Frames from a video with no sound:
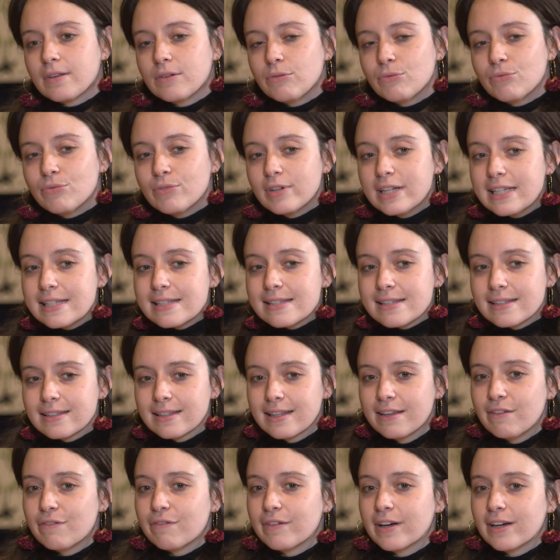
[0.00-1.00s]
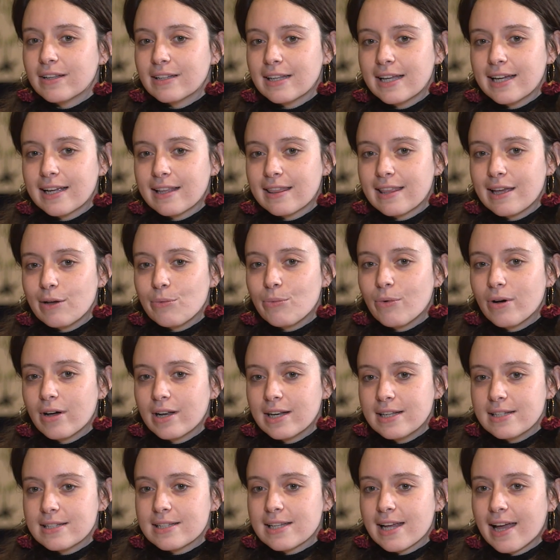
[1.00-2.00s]
recently felt like they
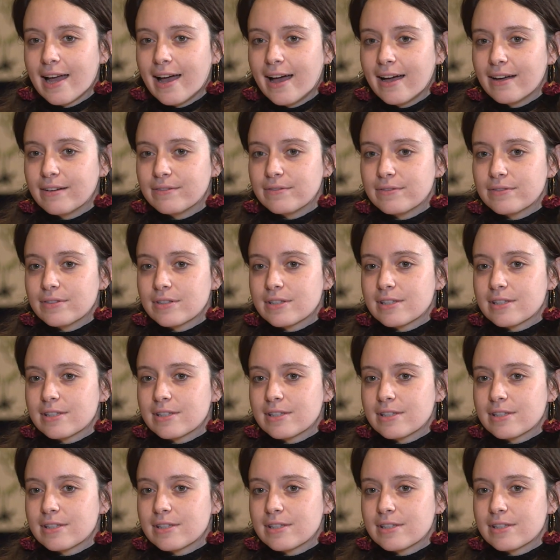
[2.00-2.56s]
wanted to have